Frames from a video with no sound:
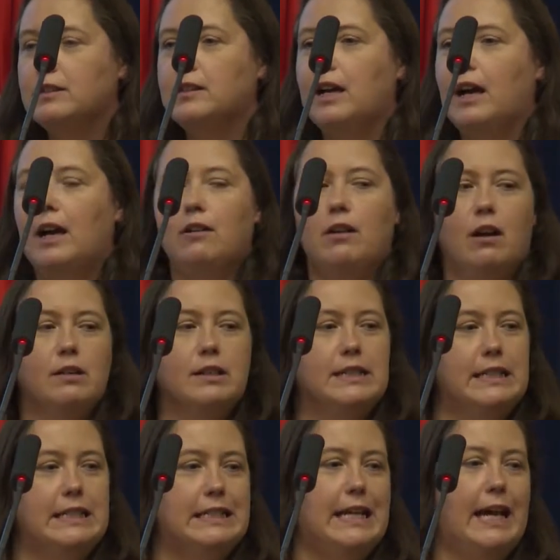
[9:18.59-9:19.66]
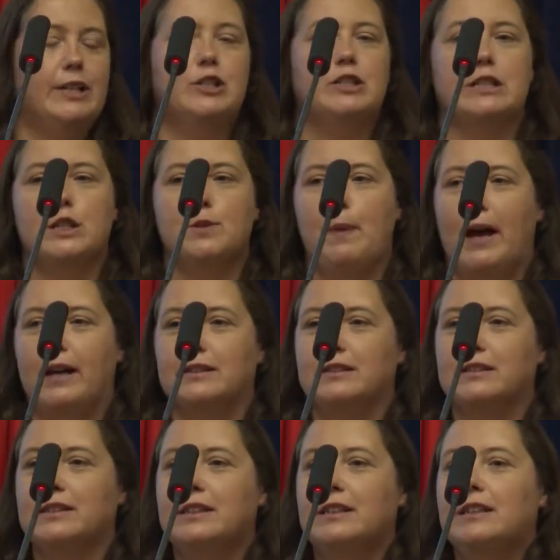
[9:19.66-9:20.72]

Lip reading: How long is an attention span?